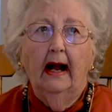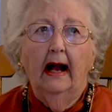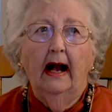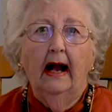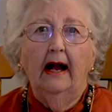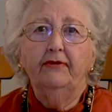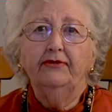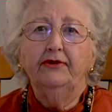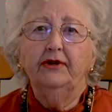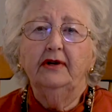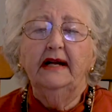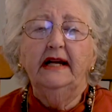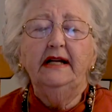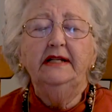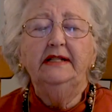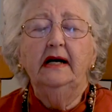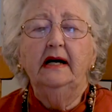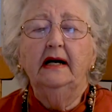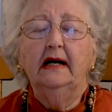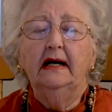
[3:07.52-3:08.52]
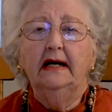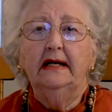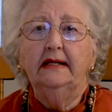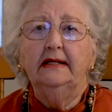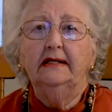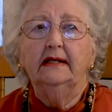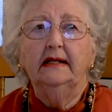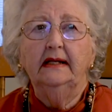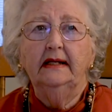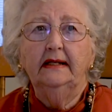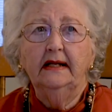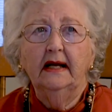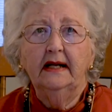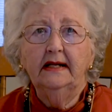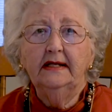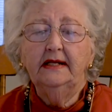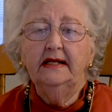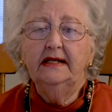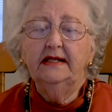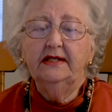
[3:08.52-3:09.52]
After he died in
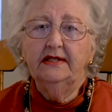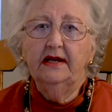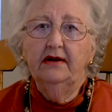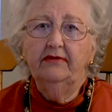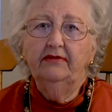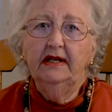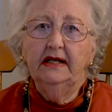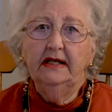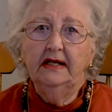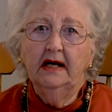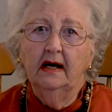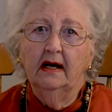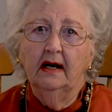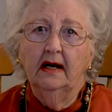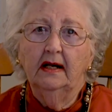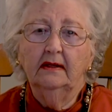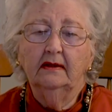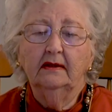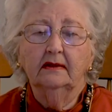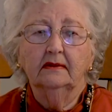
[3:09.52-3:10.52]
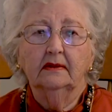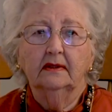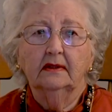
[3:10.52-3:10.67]
1979,